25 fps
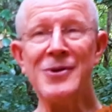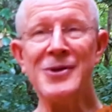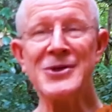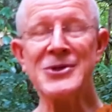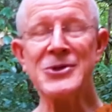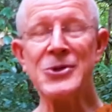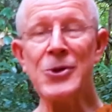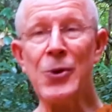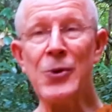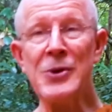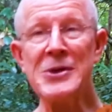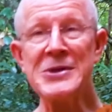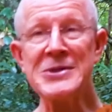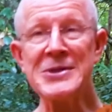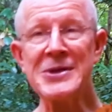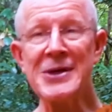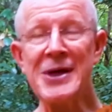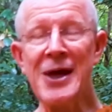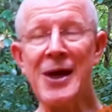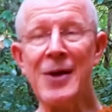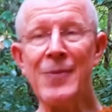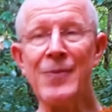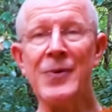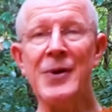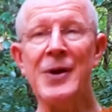there's no
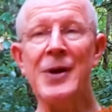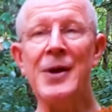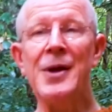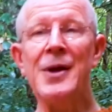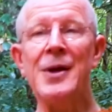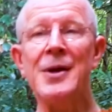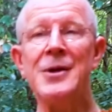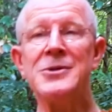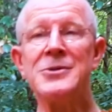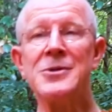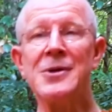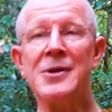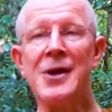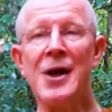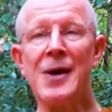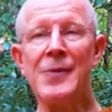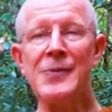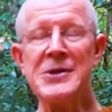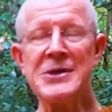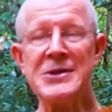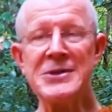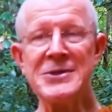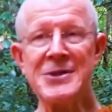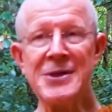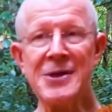escape, to come
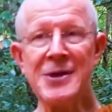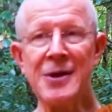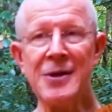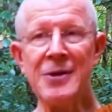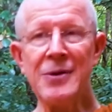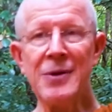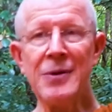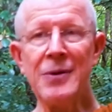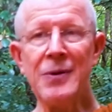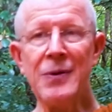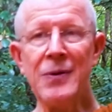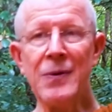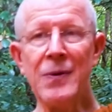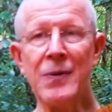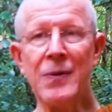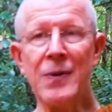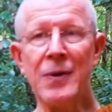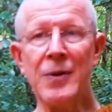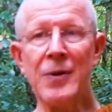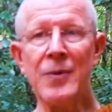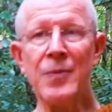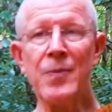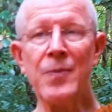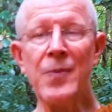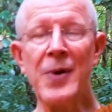to see
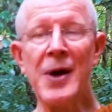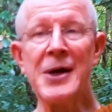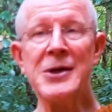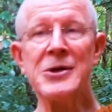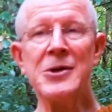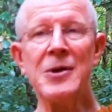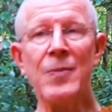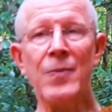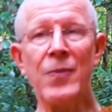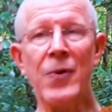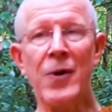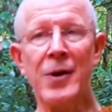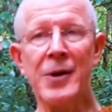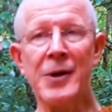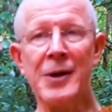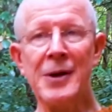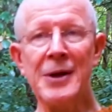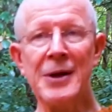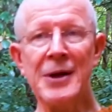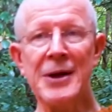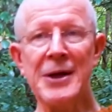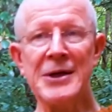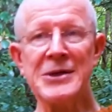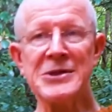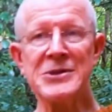your mind and body
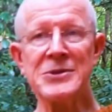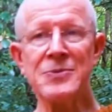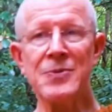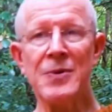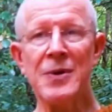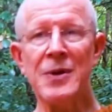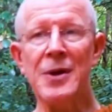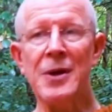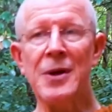as